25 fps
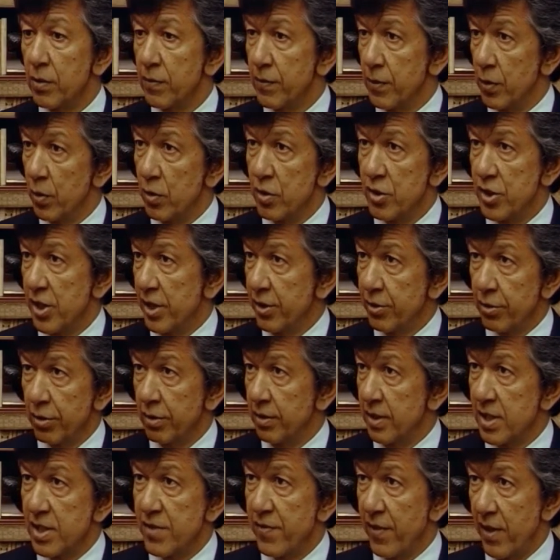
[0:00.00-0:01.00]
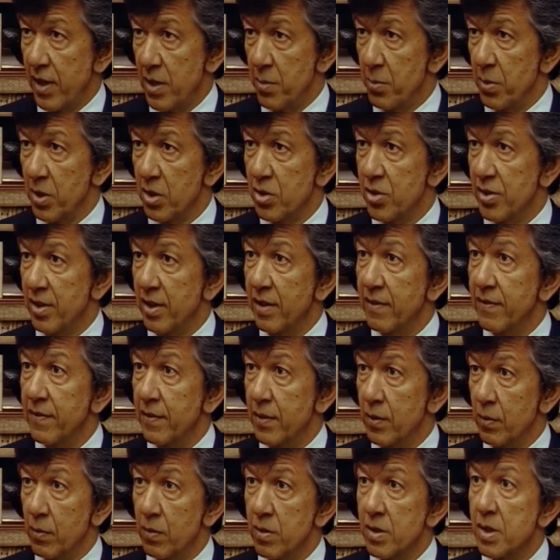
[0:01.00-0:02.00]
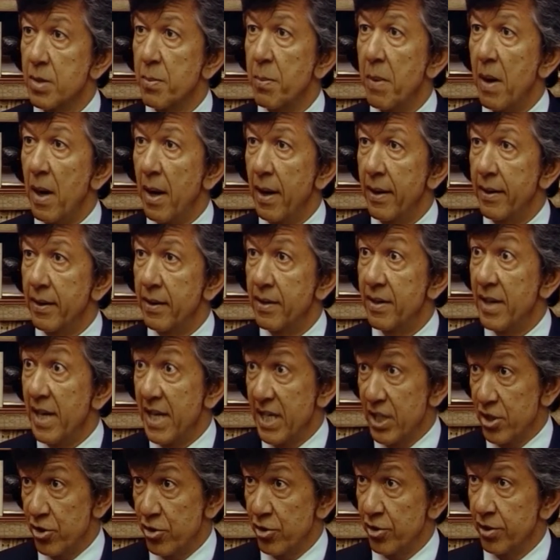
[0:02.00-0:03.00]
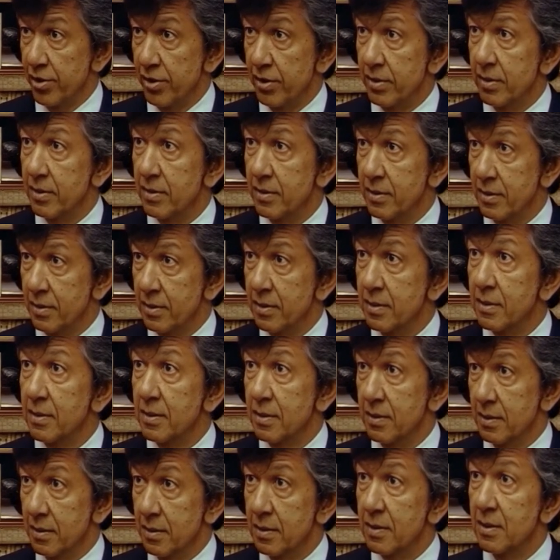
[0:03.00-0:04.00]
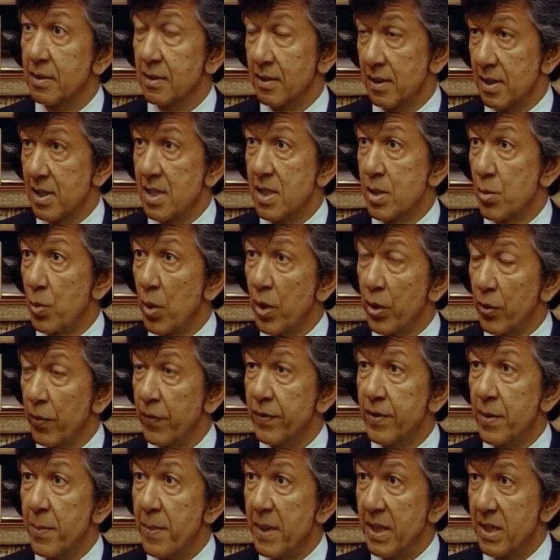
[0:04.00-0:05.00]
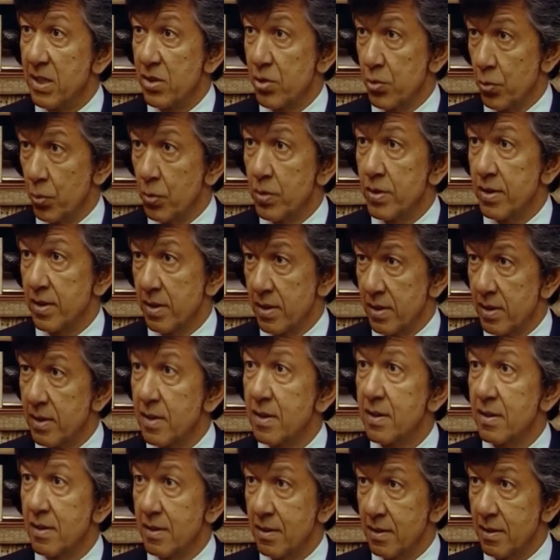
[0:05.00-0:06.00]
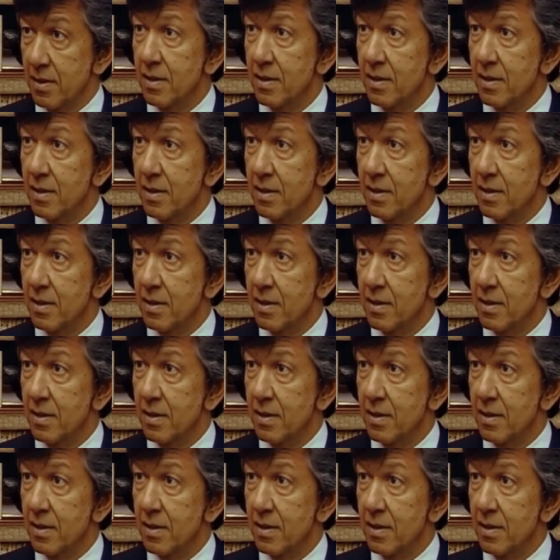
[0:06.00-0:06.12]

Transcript: Nouveau in general is very much influenced by nature. This is one of the main sources.